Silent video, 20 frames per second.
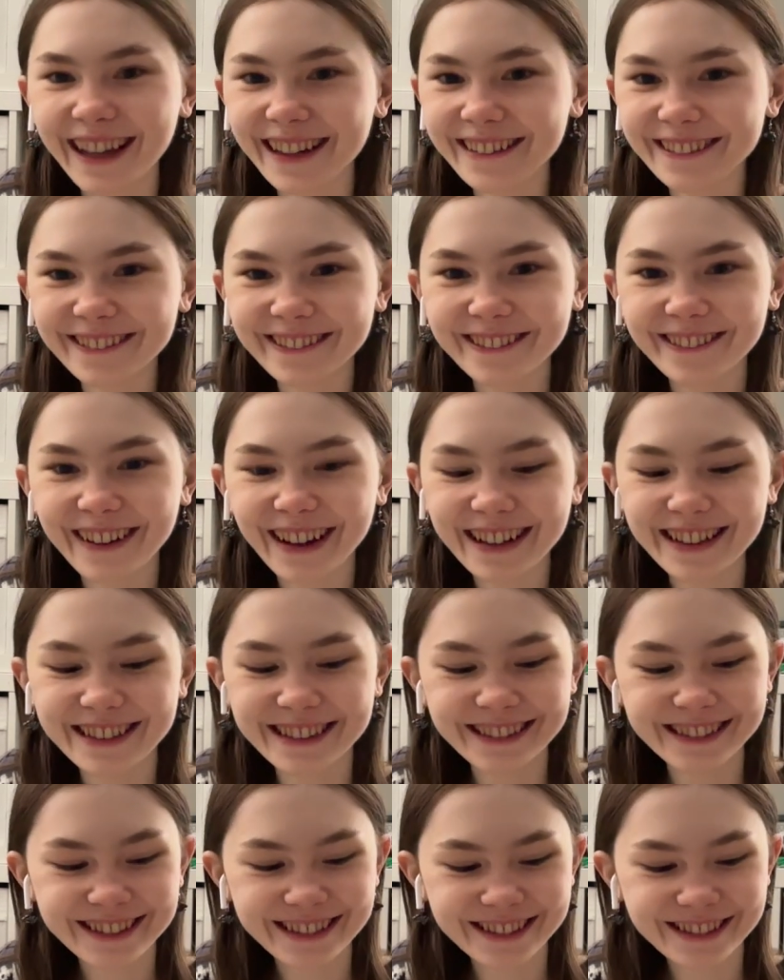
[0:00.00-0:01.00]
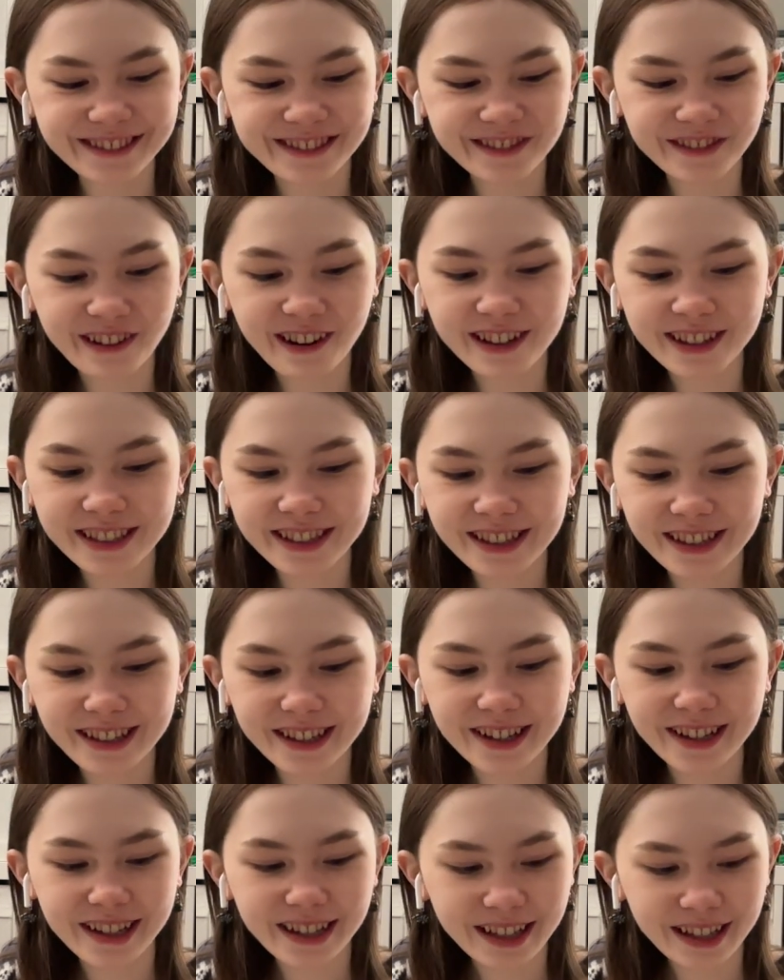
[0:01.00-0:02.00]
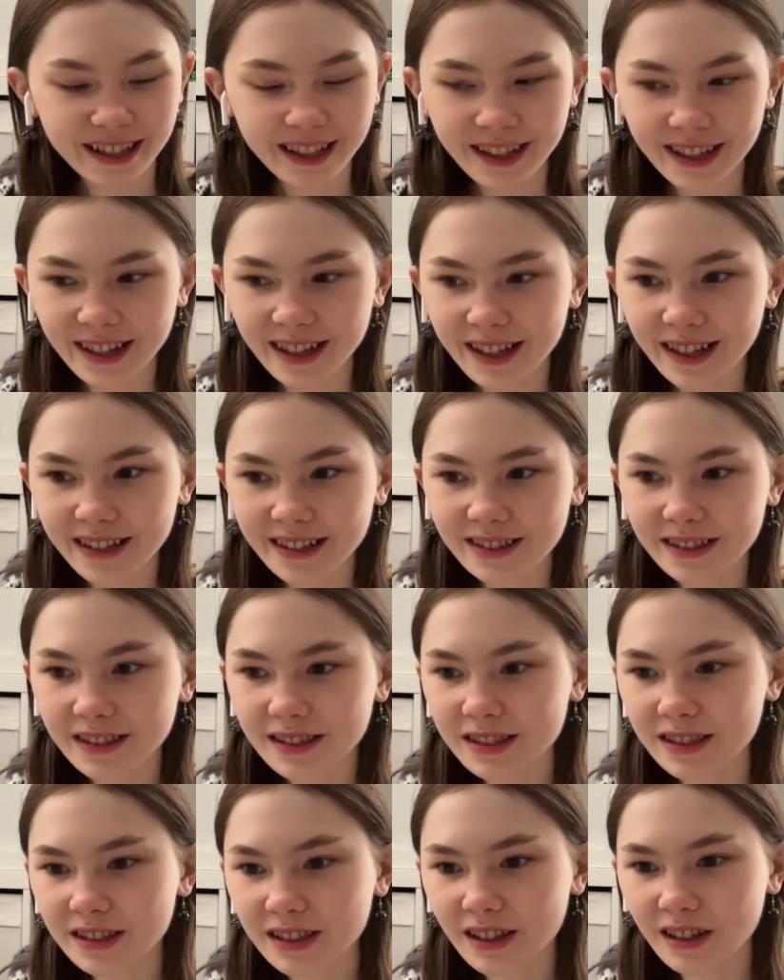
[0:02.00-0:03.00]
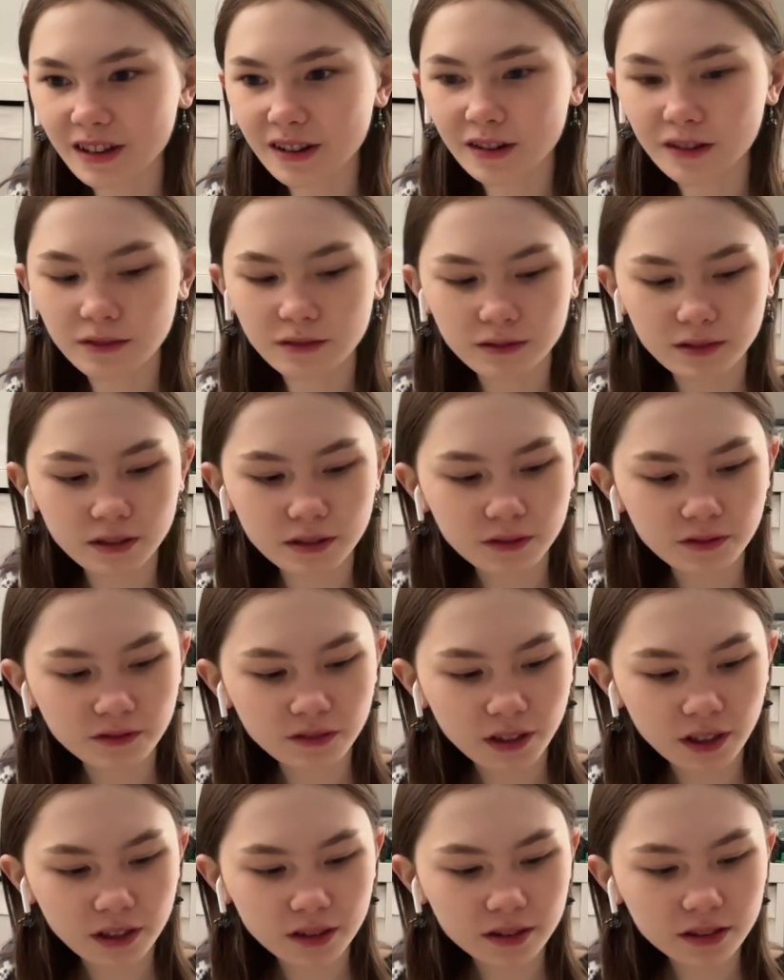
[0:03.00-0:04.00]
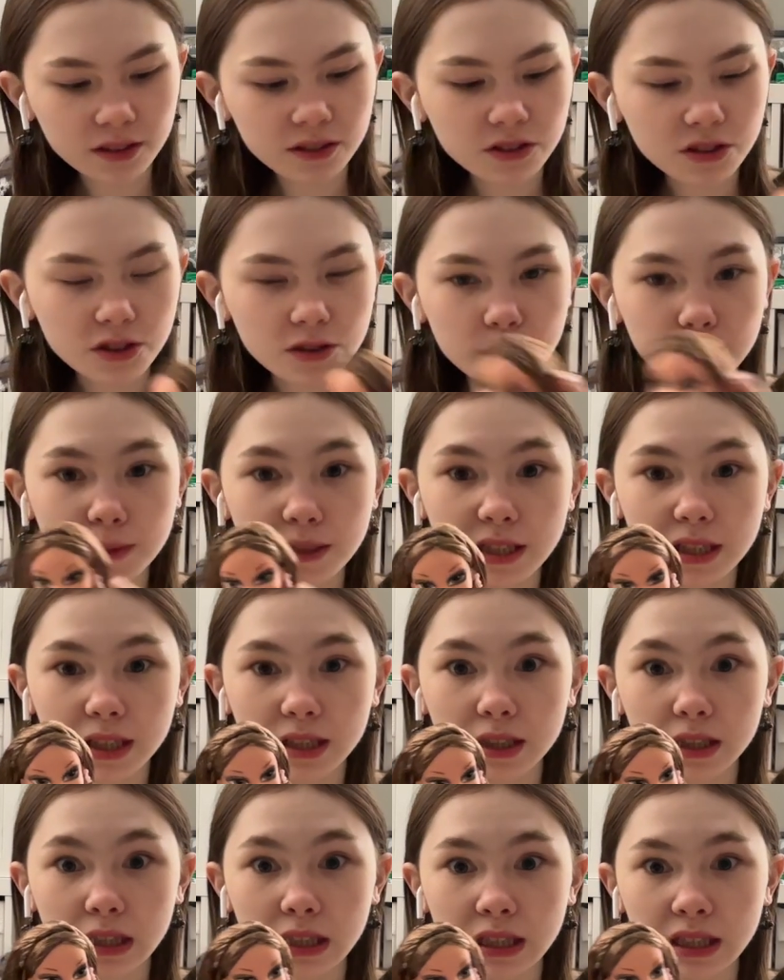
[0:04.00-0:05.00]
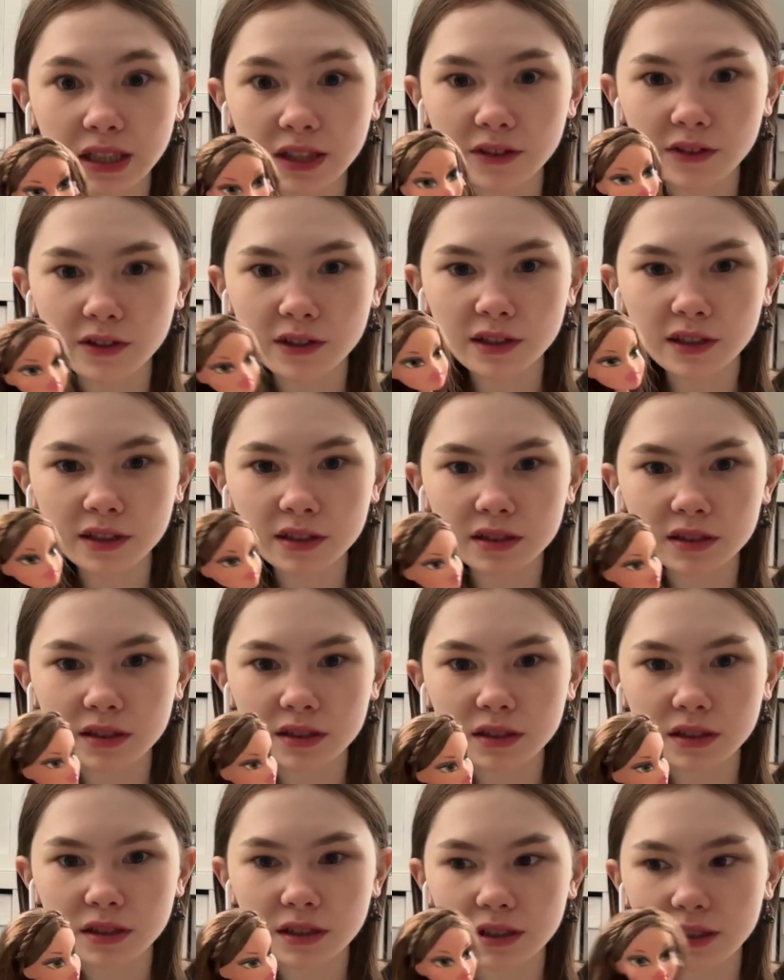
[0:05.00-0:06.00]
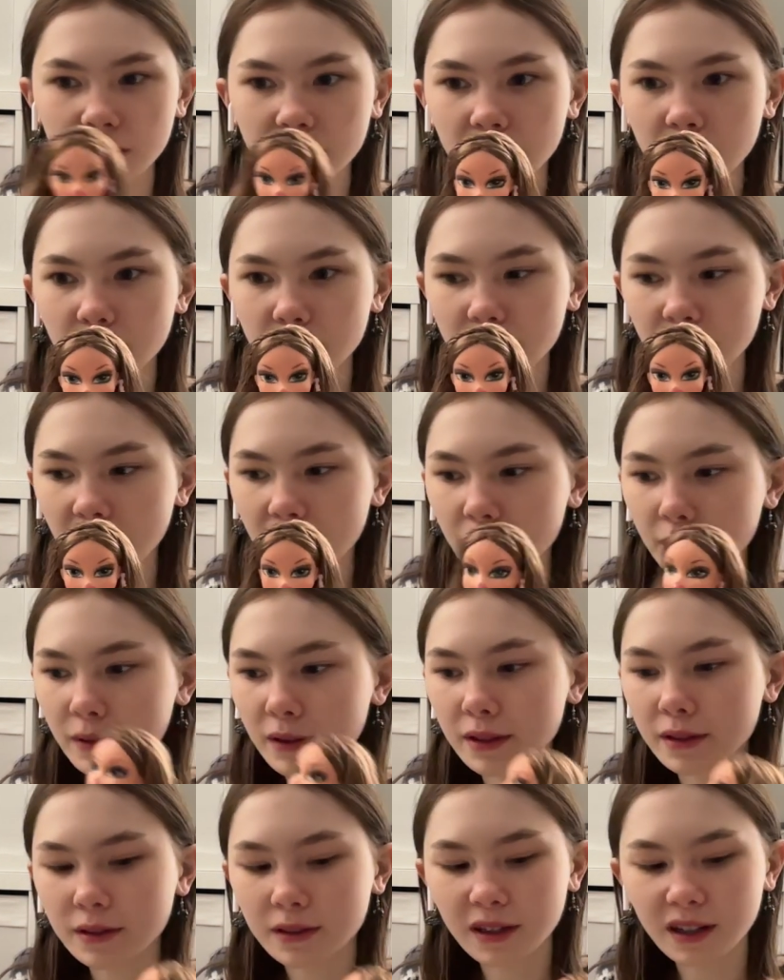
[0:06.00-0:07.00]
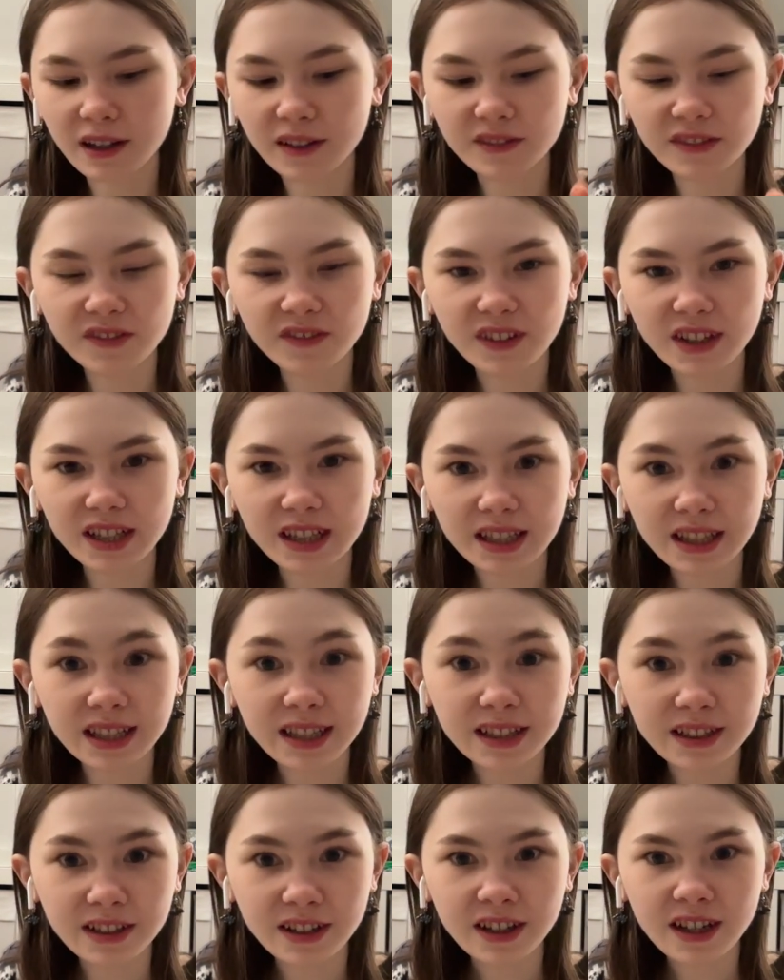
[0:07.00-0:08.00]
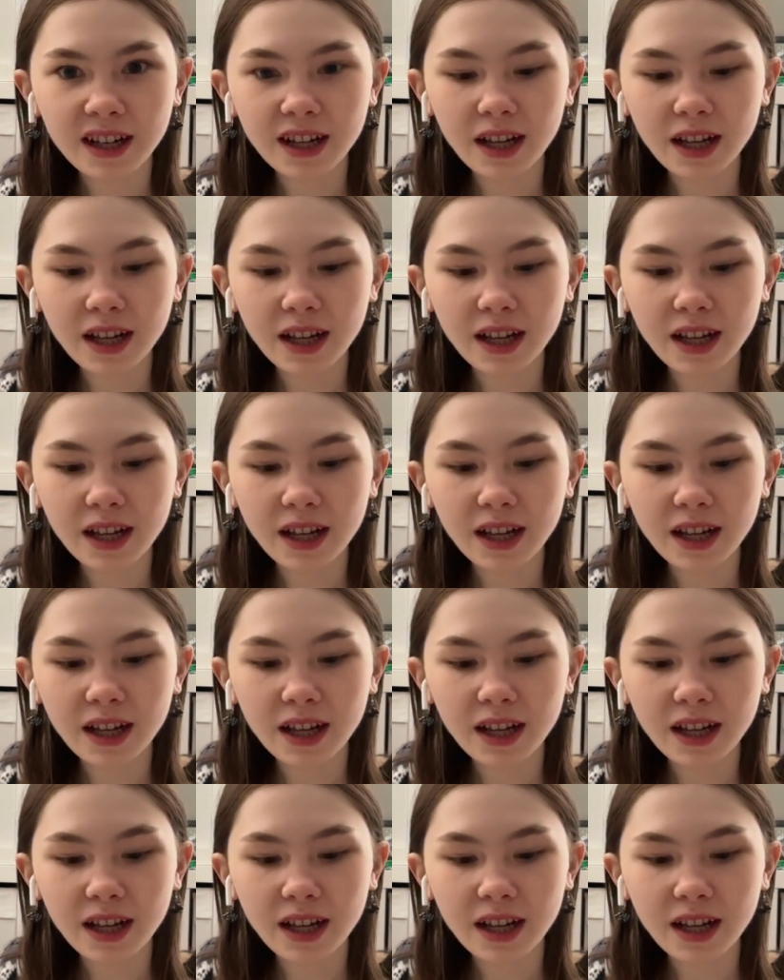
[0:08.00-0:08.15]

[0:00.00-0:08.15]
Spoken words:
I don't know why, she's just drawn to her. So, oh fuck, she's missing an earring. I don't know where that went. I'll have to find it later.